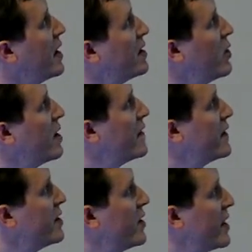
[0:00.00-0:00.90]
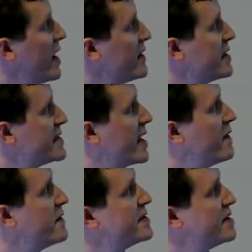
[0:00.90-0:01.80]
uh, low enough that you don't have the
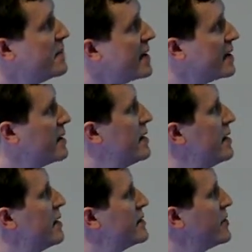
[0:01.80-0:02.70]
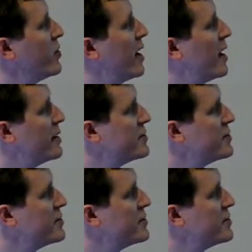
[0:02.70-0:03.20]
incentive to meet, to uh,